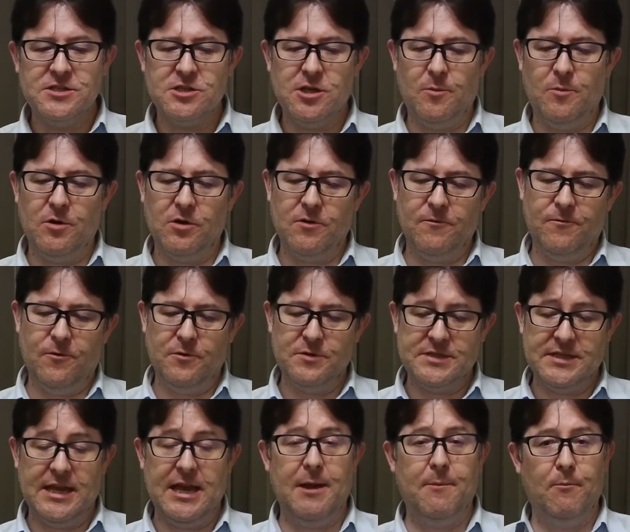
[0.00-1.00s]
So I'm looking
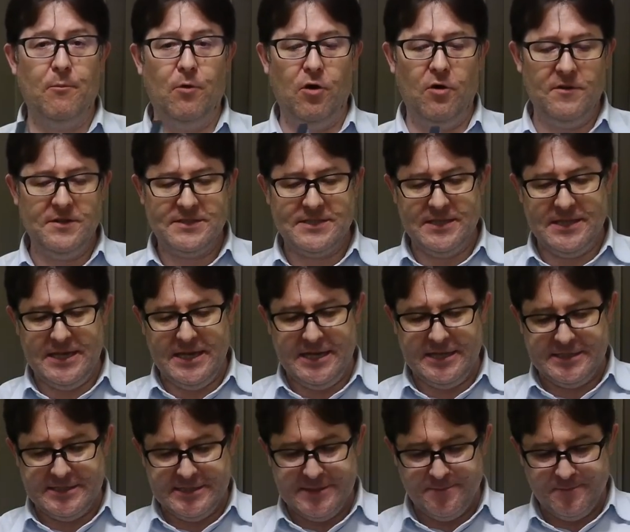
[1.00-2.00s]
forward to getting more into
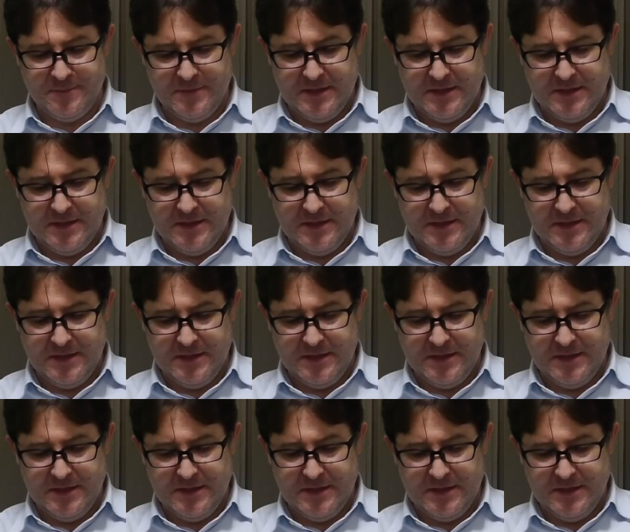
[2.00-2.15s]
that.